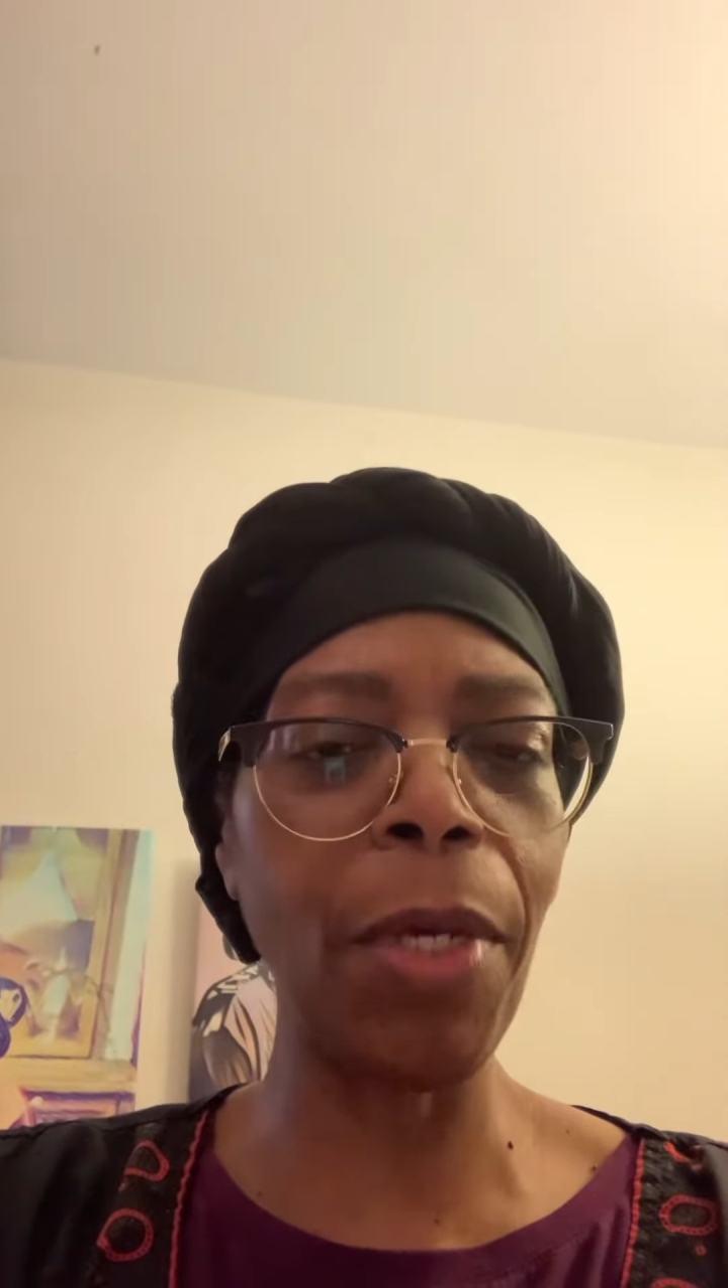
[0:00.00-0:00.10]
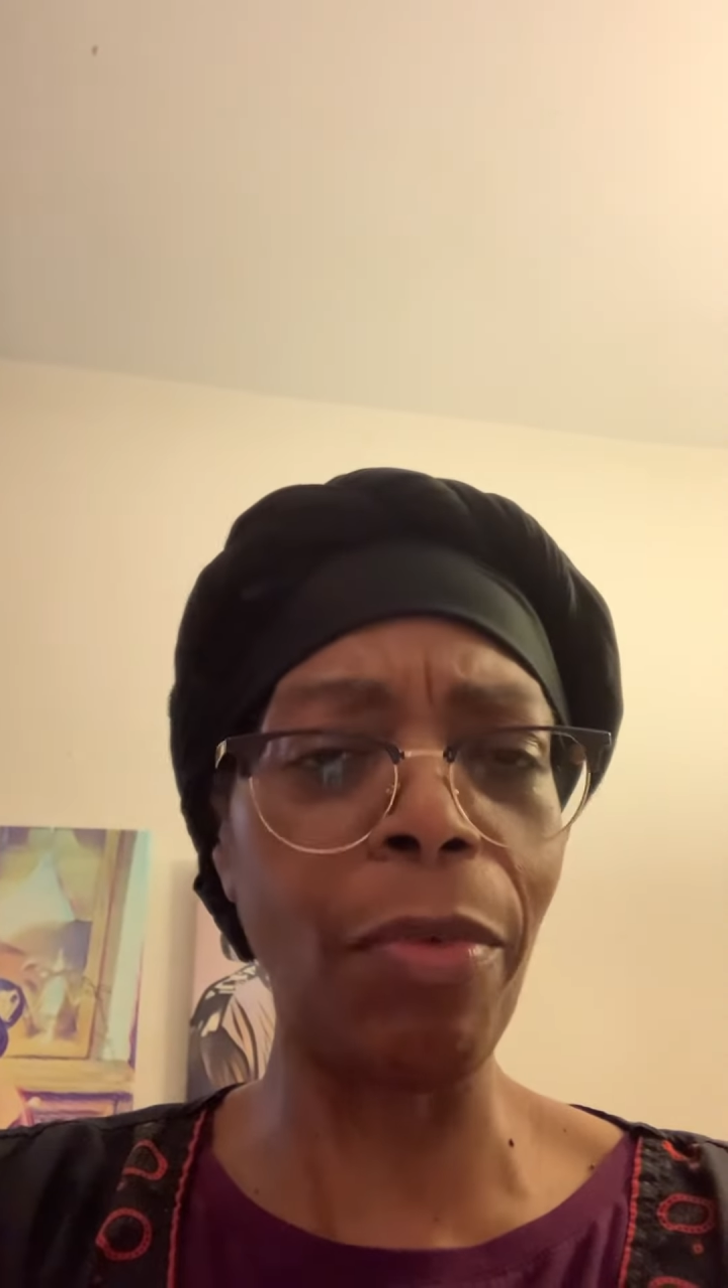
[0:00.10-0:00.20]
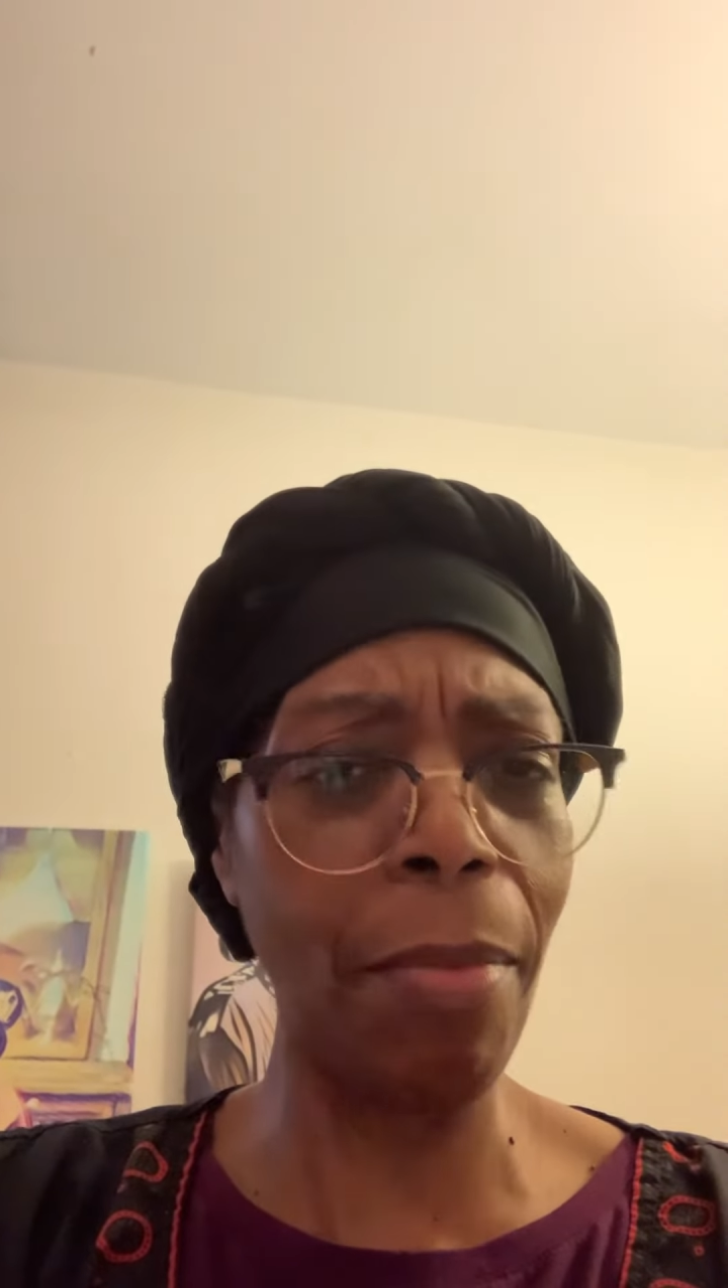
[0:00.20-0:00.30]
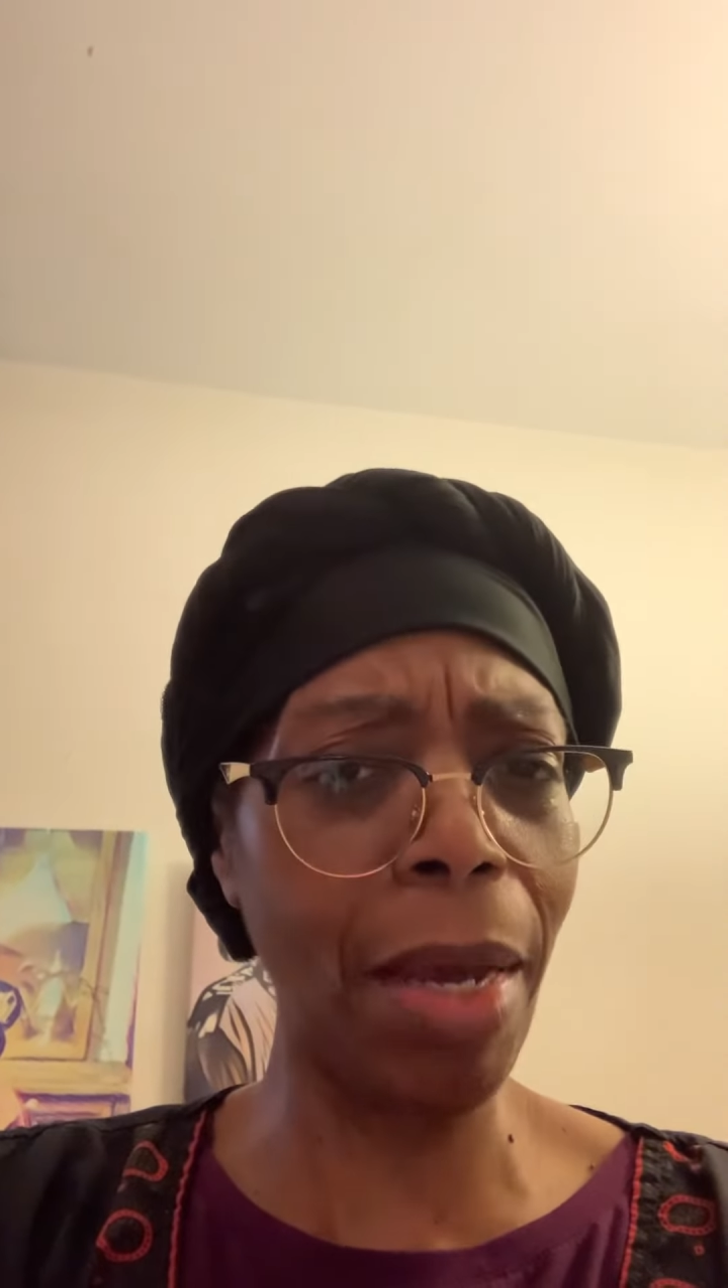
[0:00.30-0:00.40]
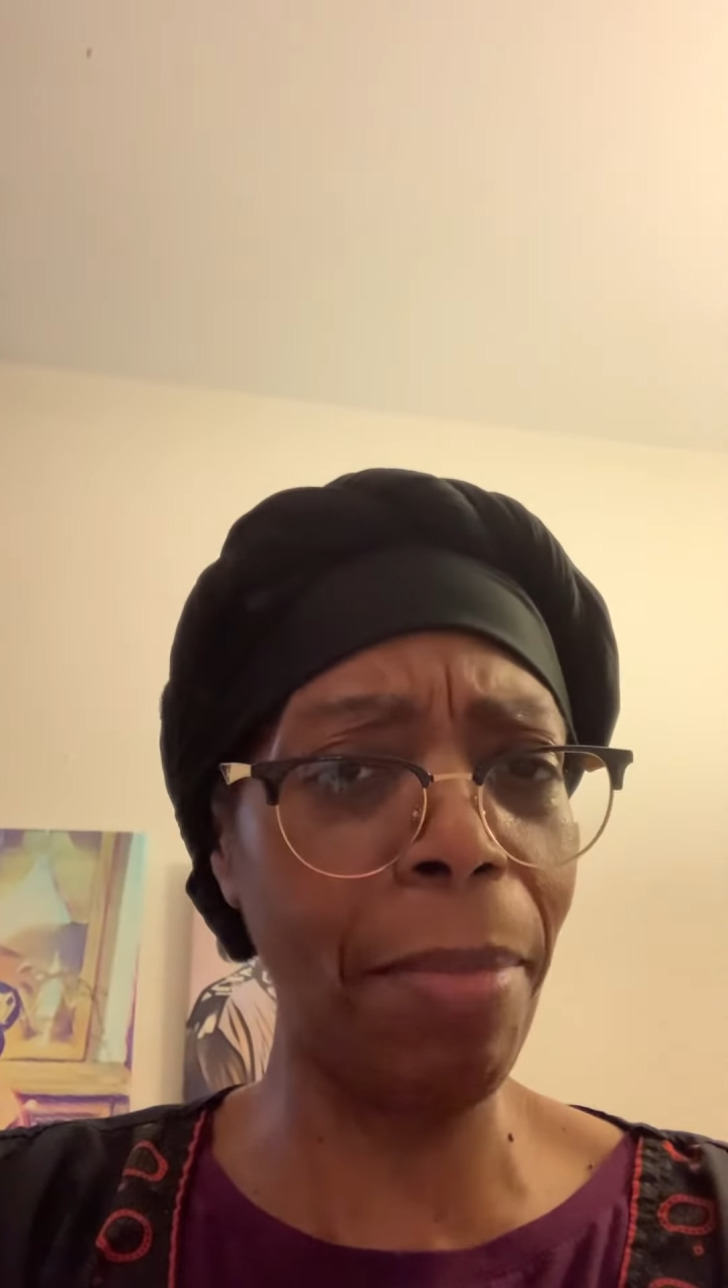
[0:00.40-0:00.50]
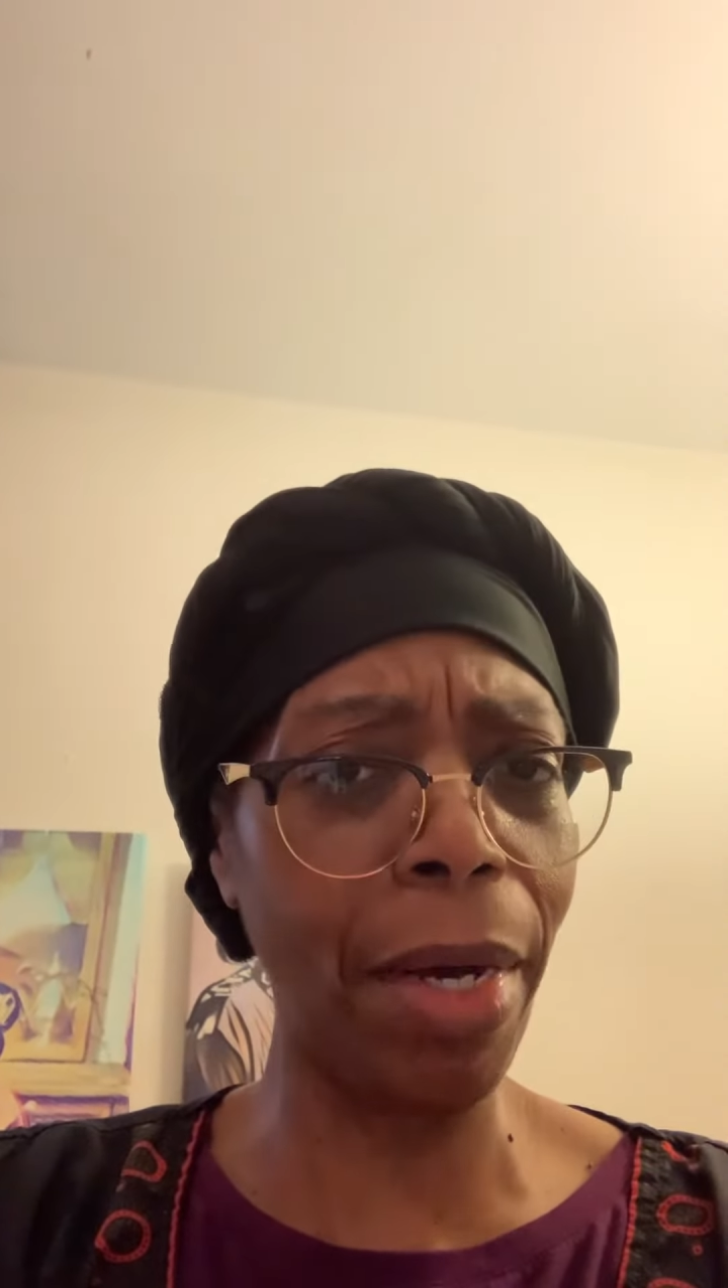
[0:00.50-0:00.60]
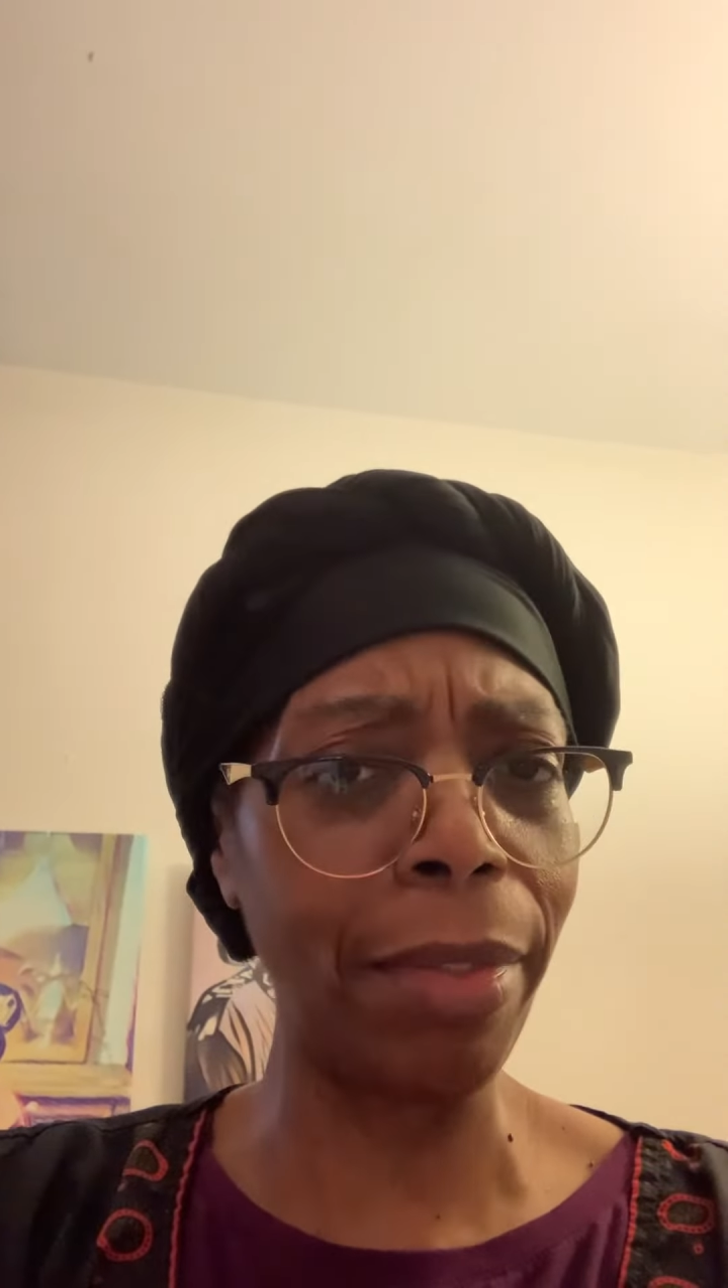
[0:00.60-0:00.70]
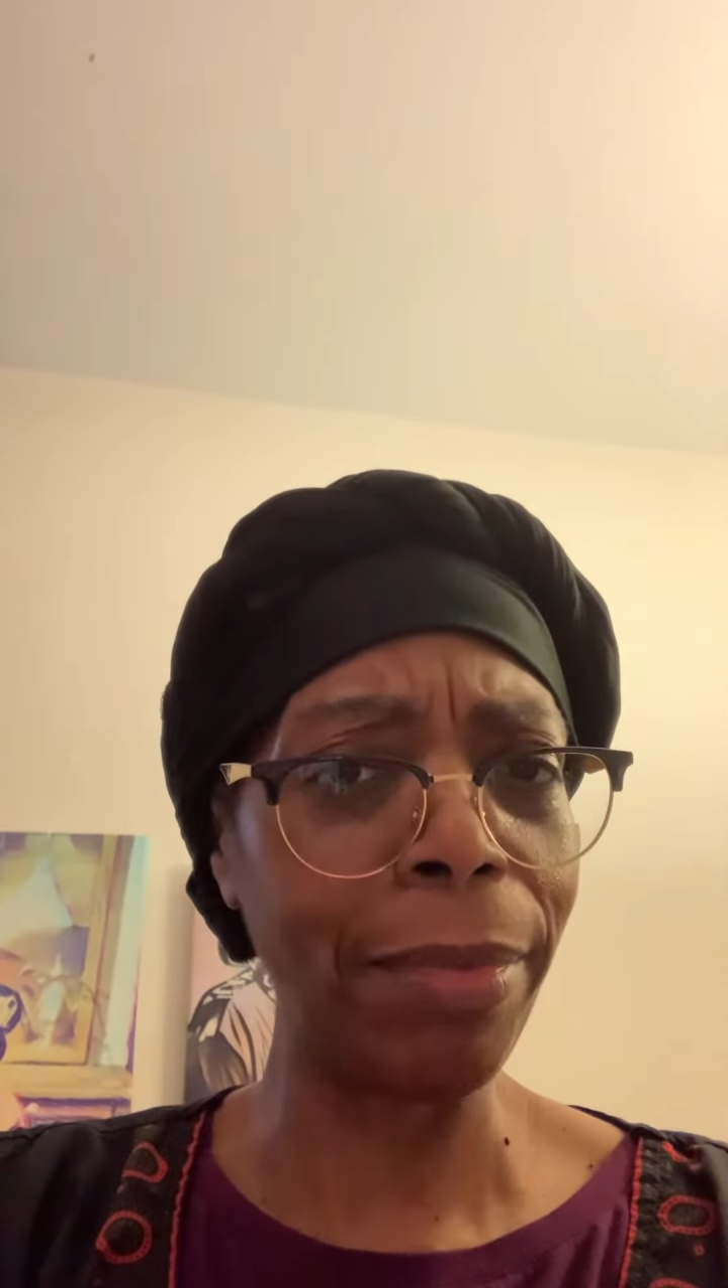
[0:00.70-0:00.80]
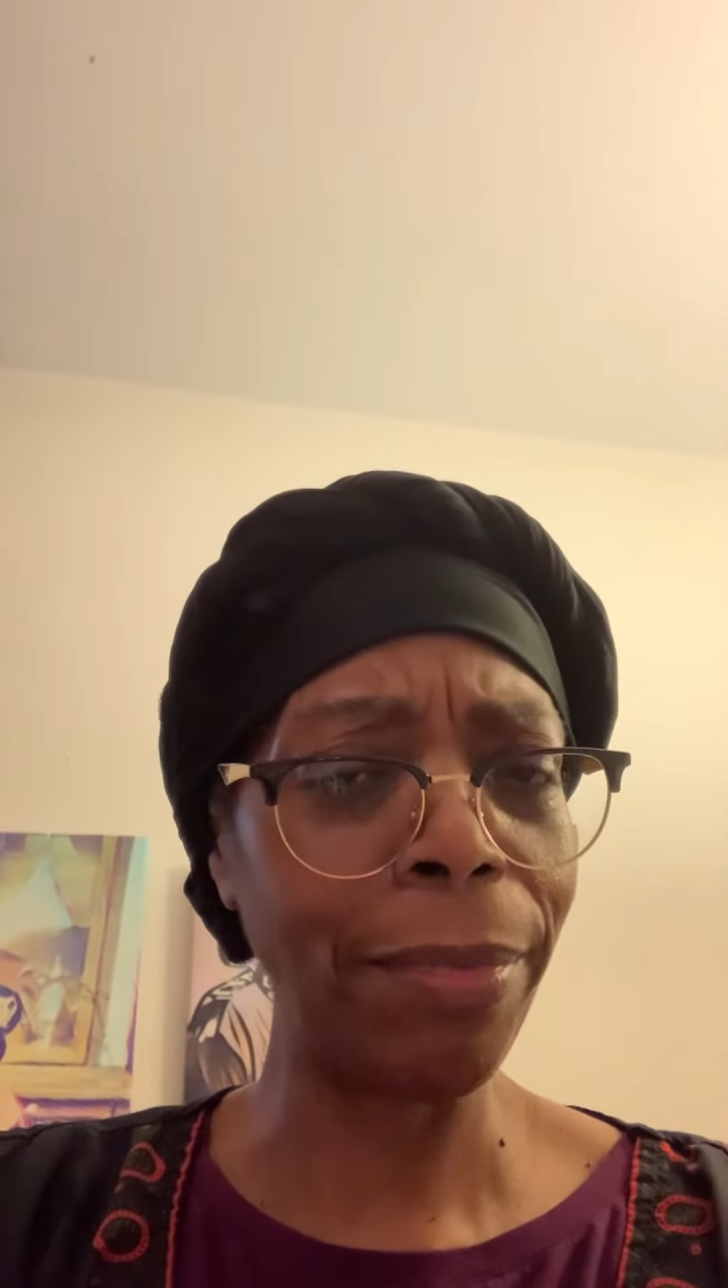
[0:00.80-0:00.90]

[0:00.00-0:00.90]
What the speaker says: And remember,